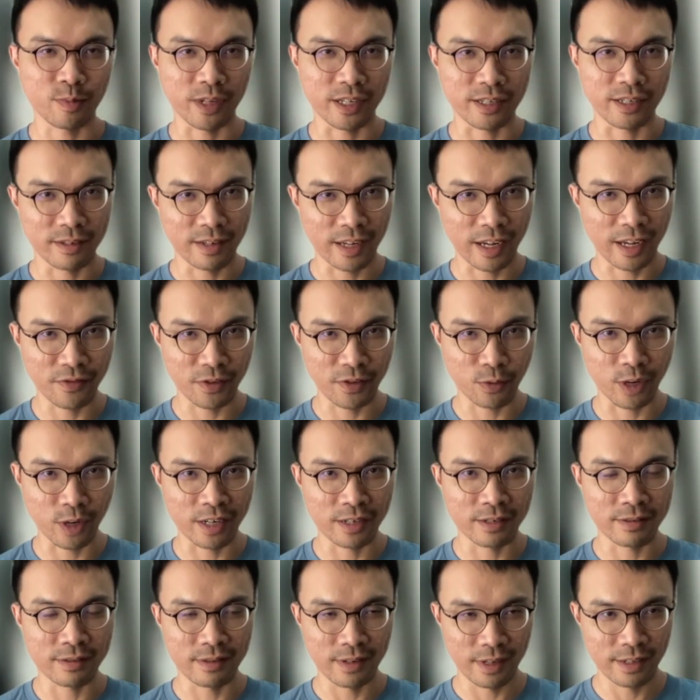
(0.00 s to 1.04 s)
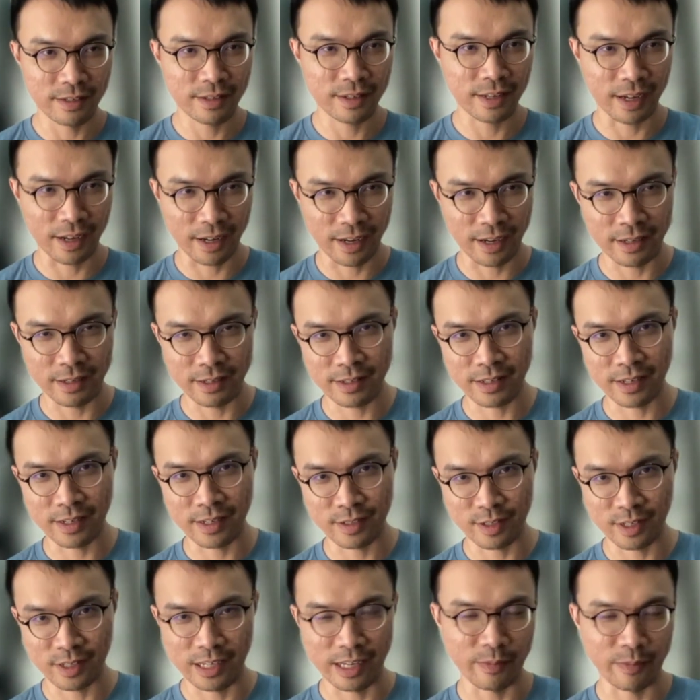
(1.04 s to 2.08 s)
but everyone is Thai,
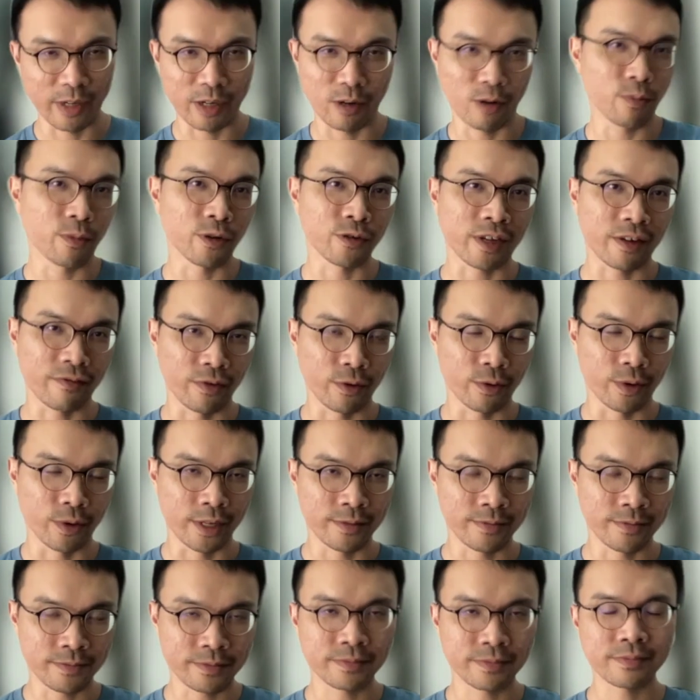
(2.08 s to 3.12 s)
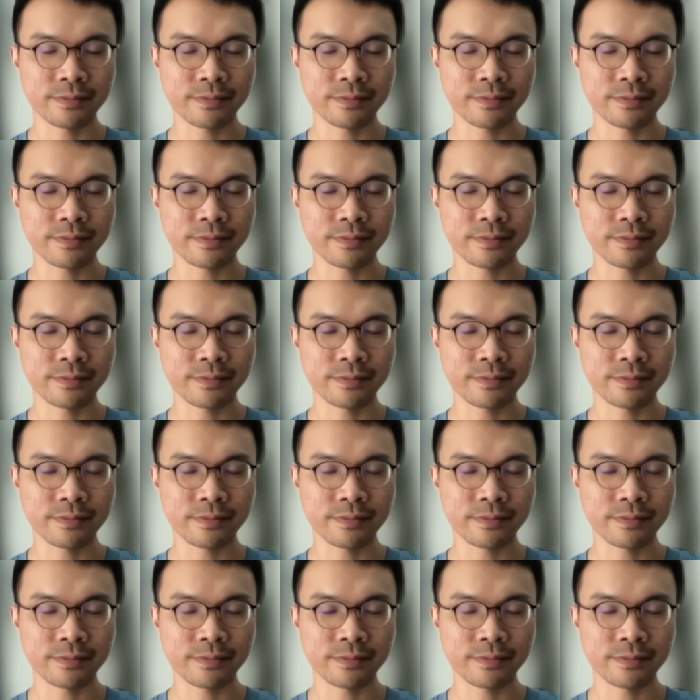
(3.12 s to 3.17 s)
essentially. Almost everyone